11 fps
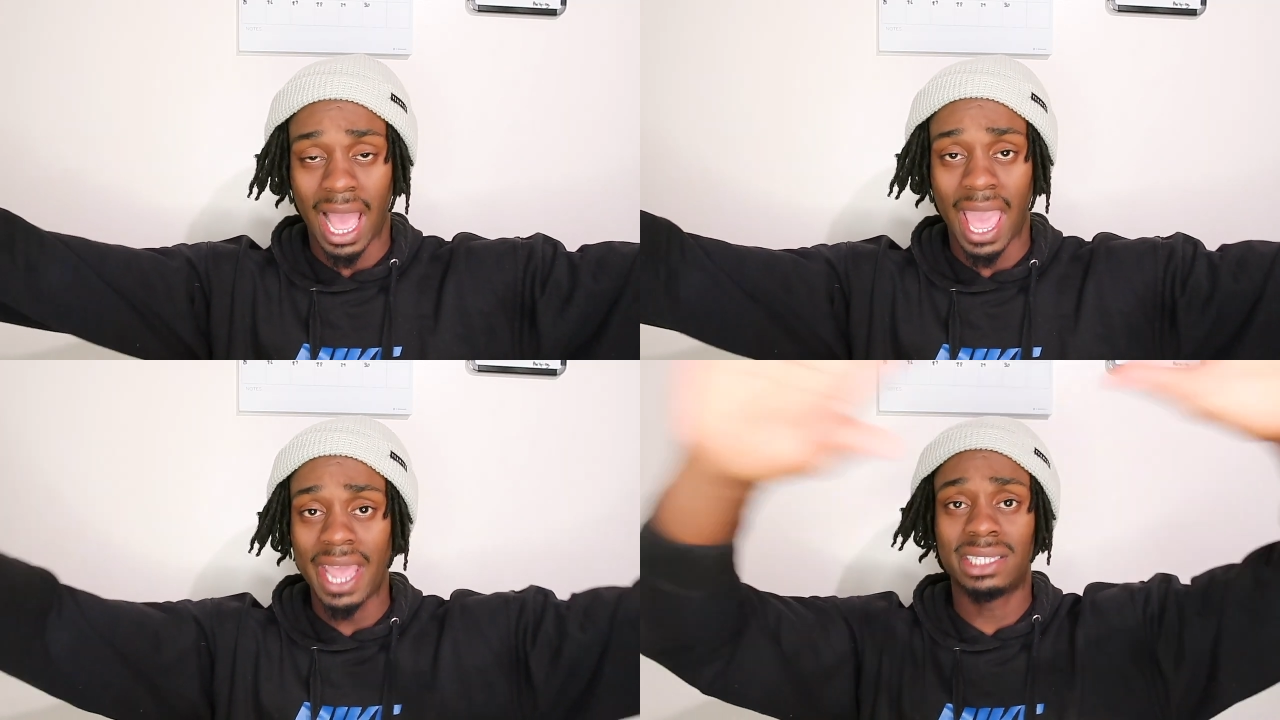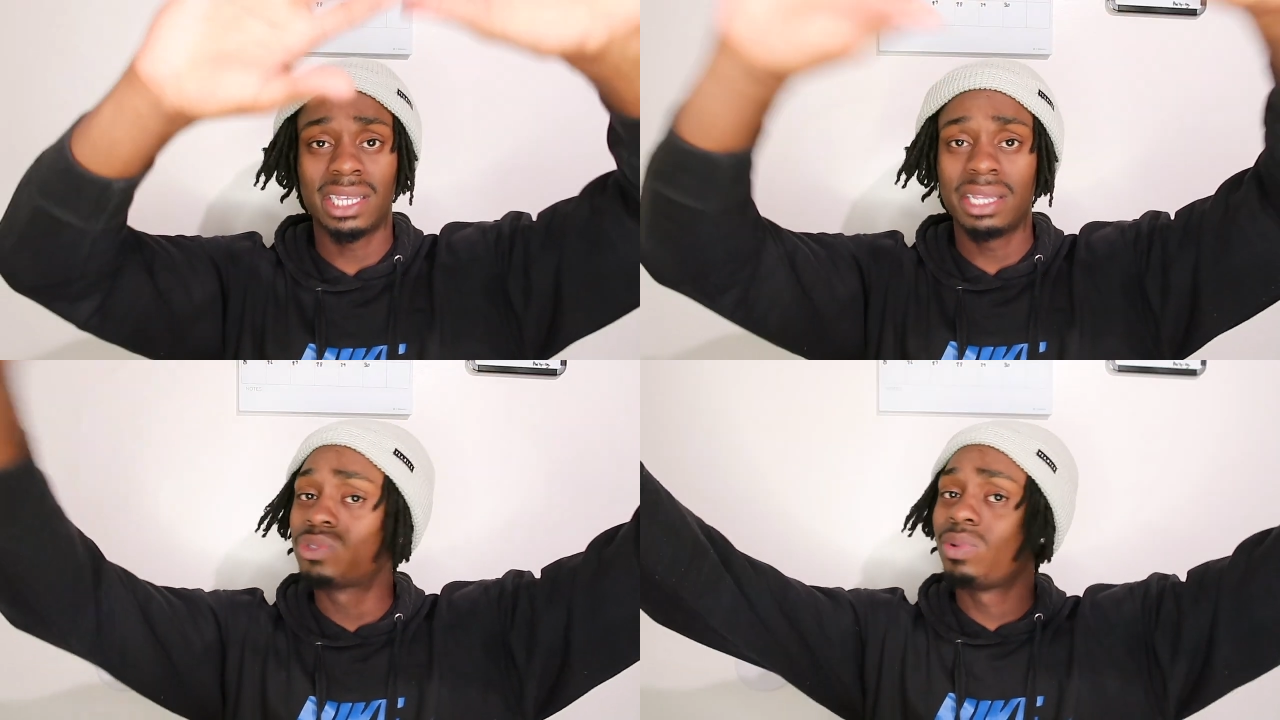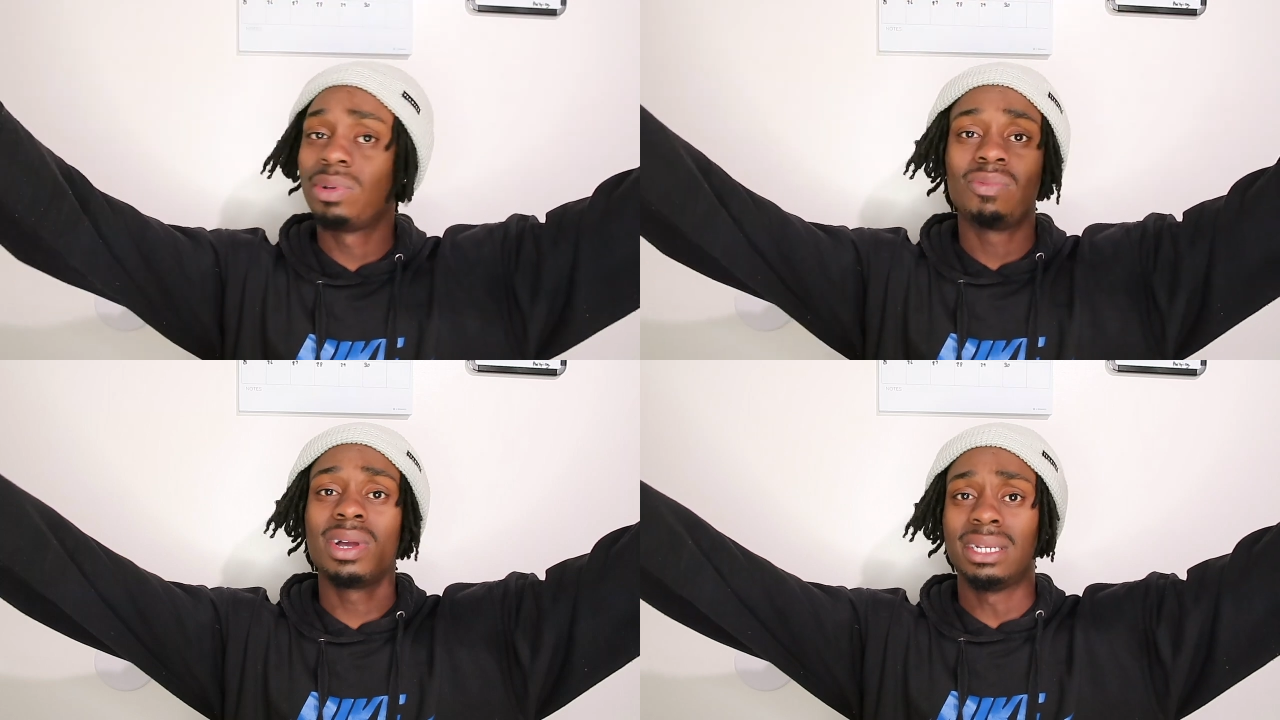18,
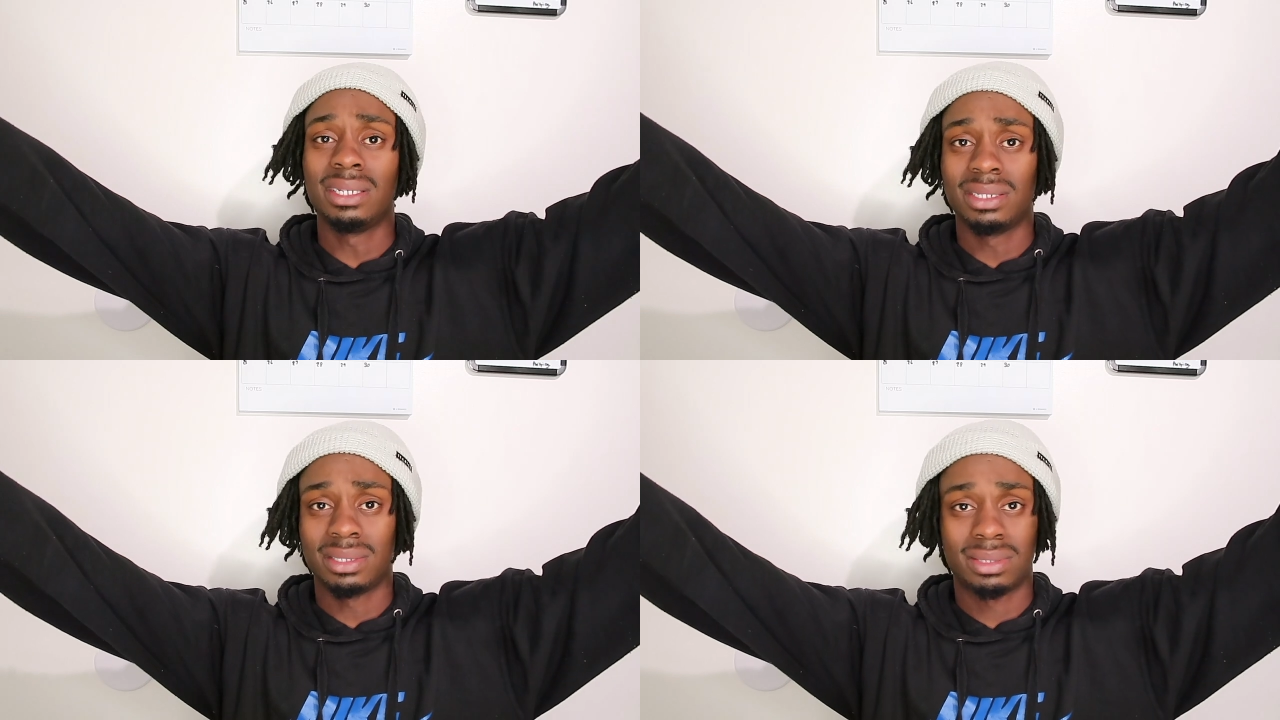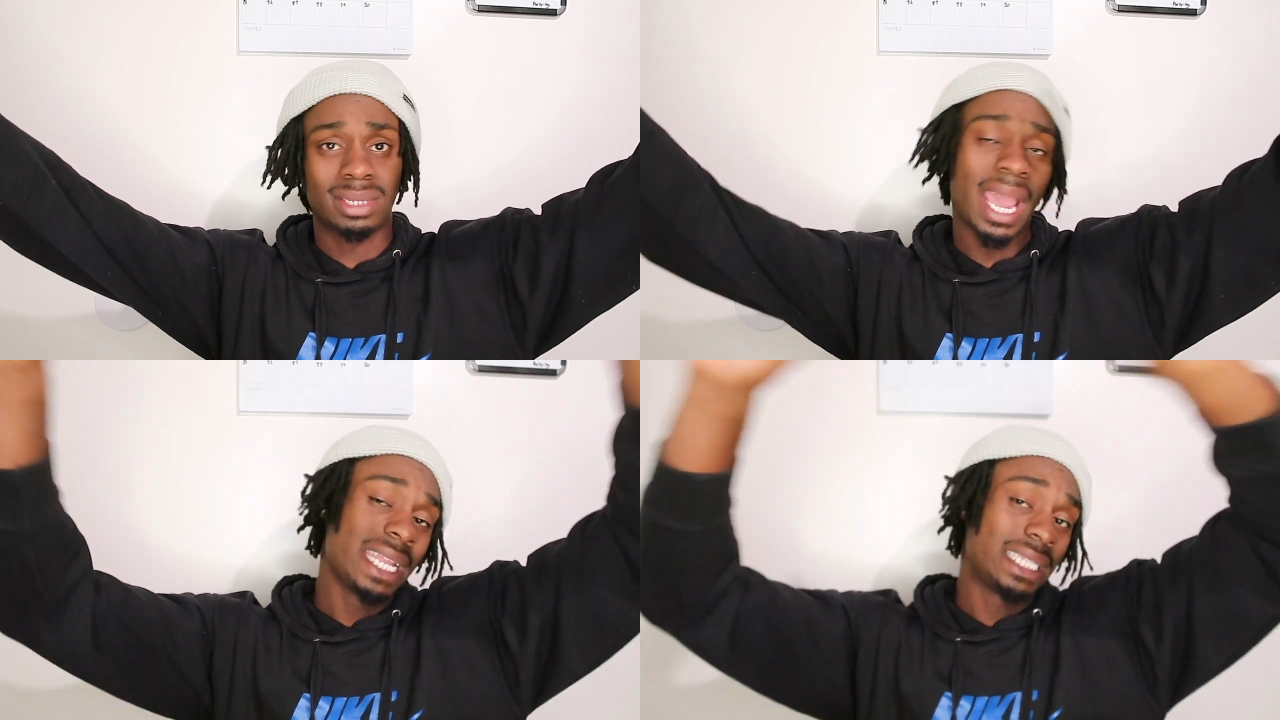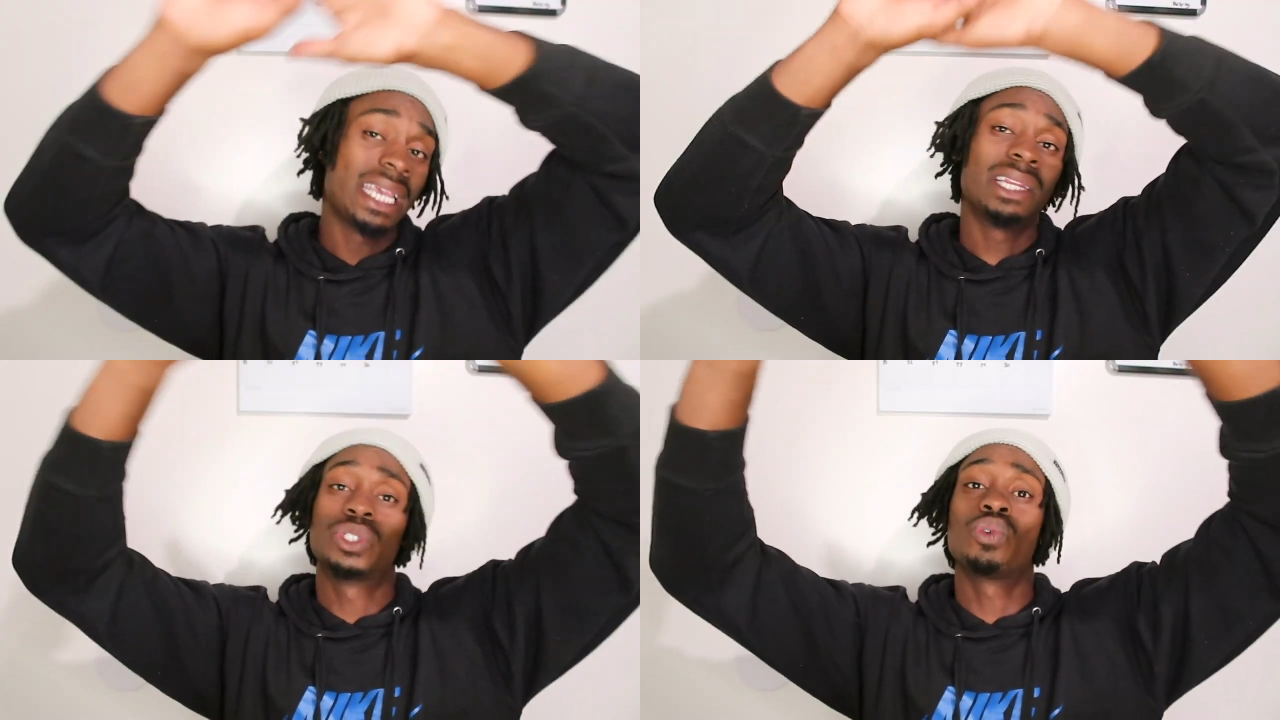21,
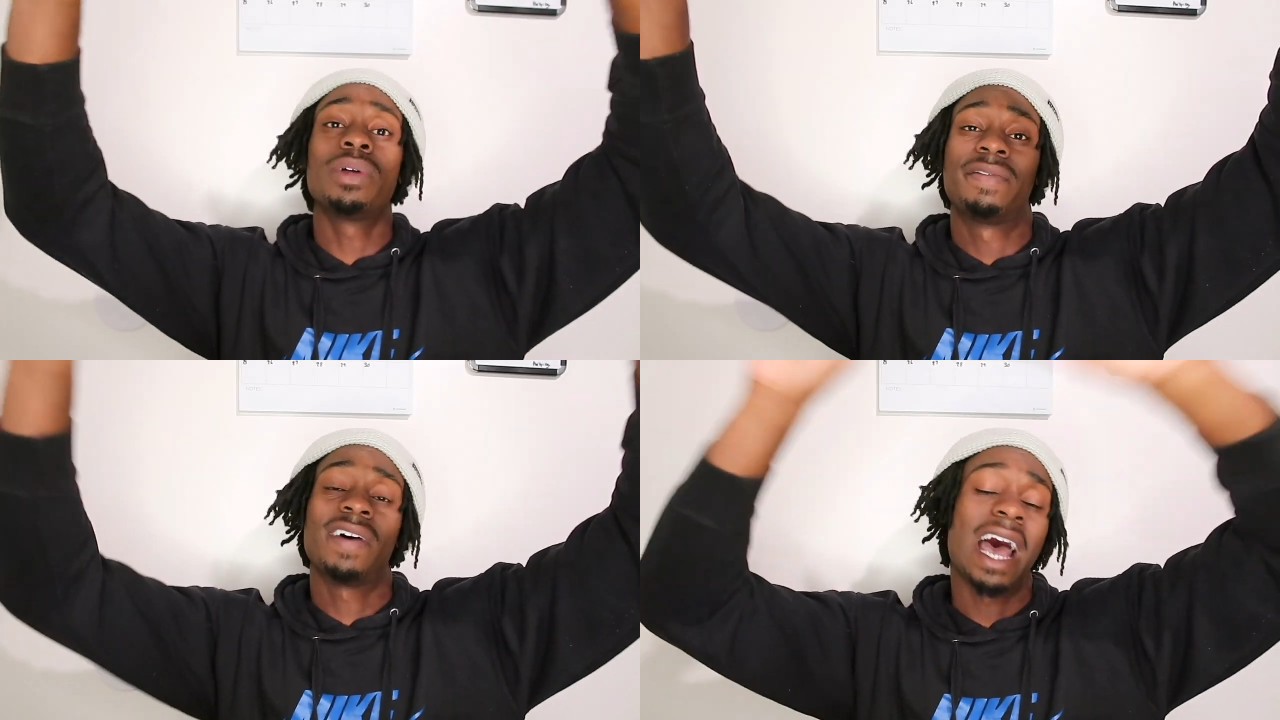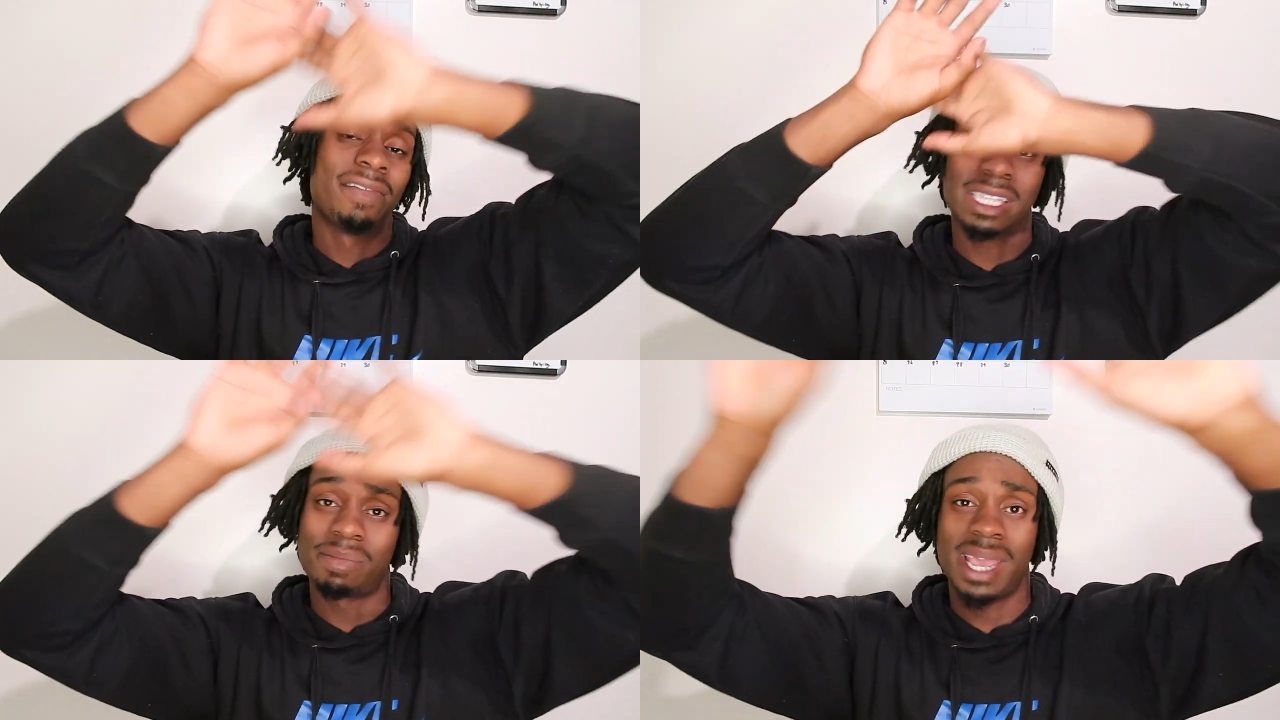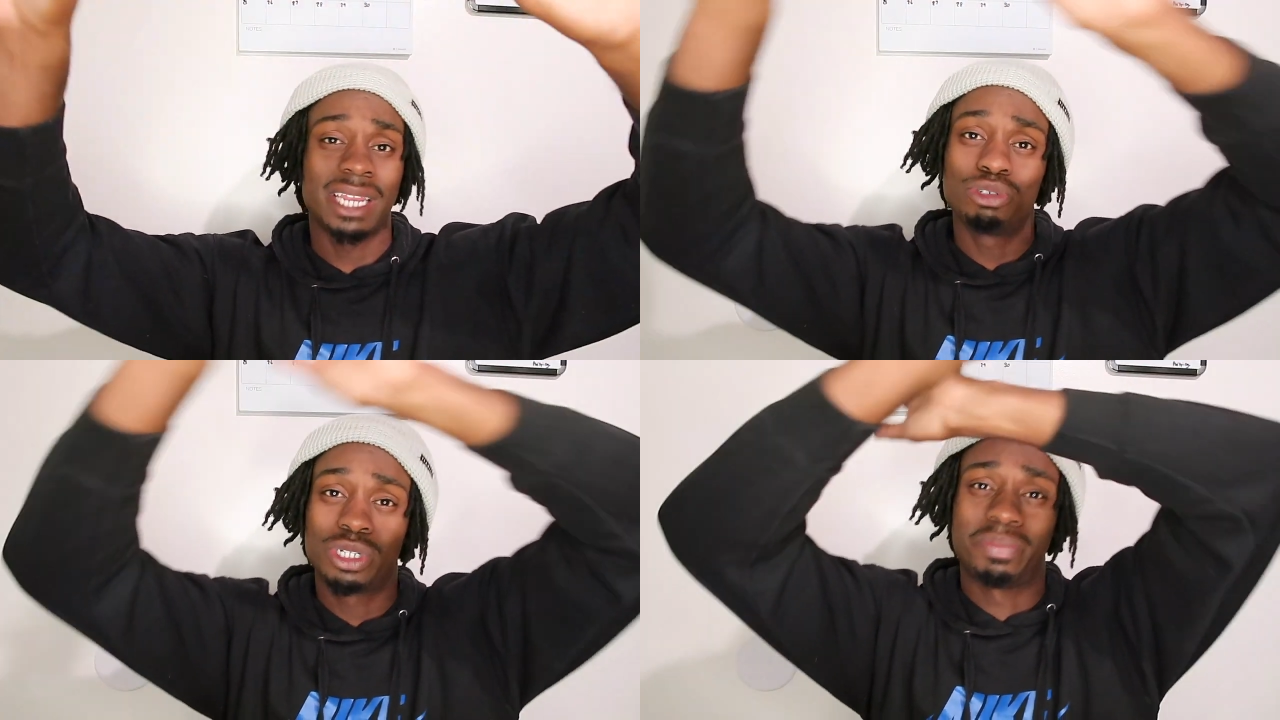18 or 25, as a
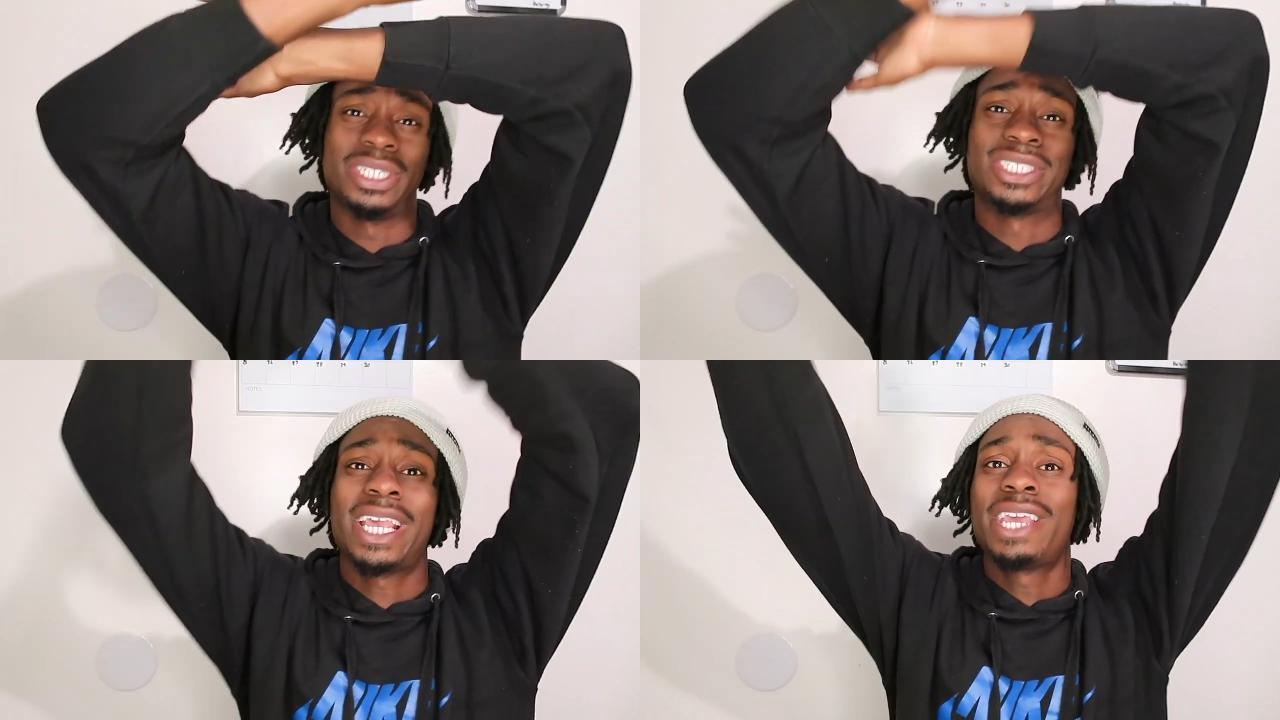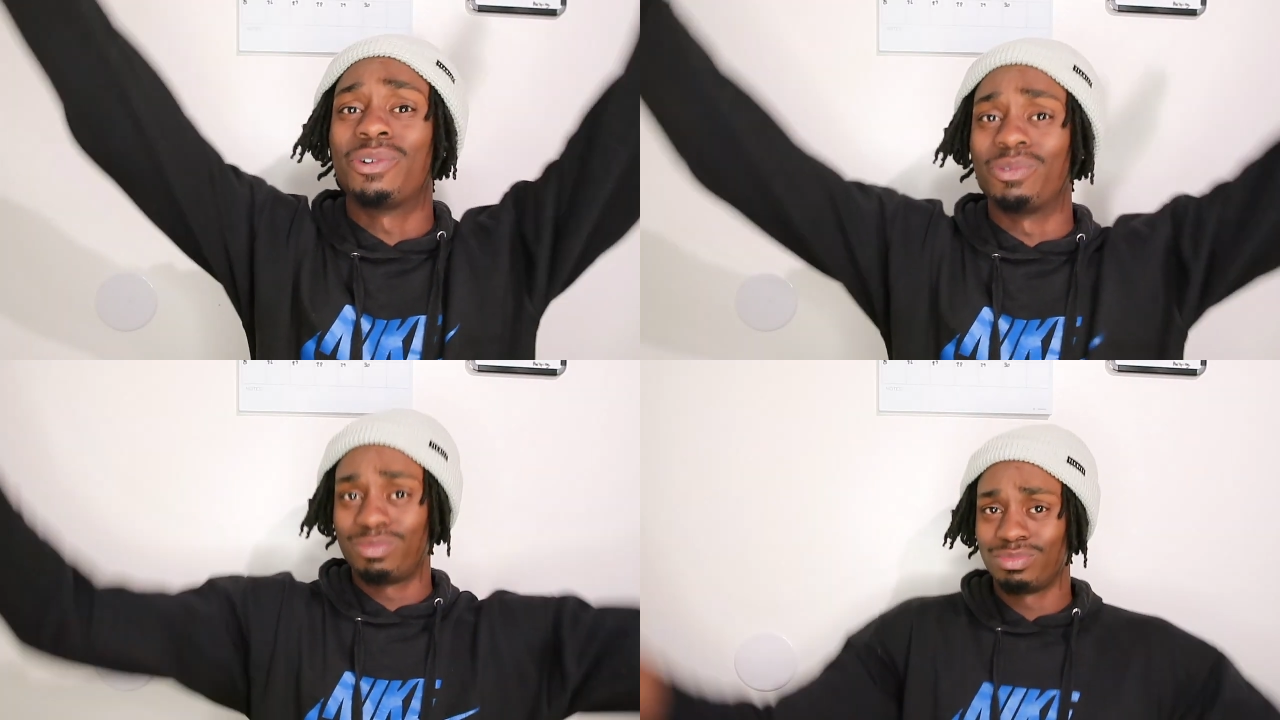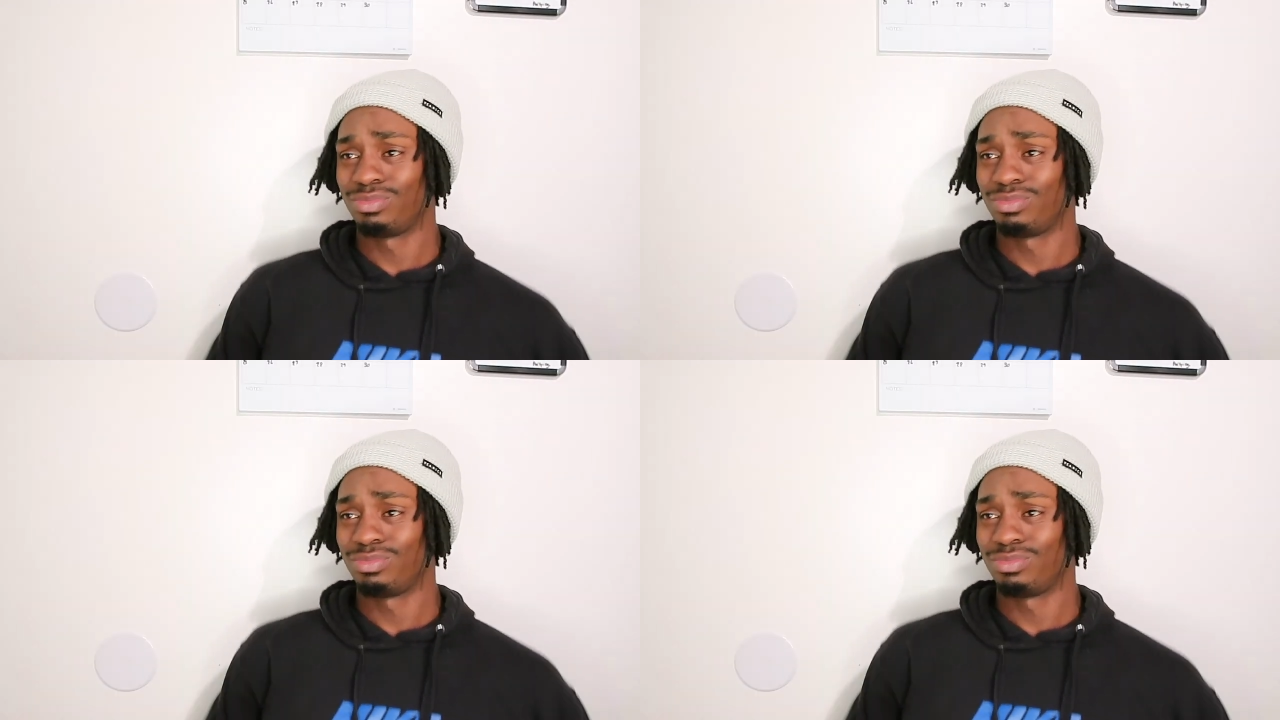man, you should be single.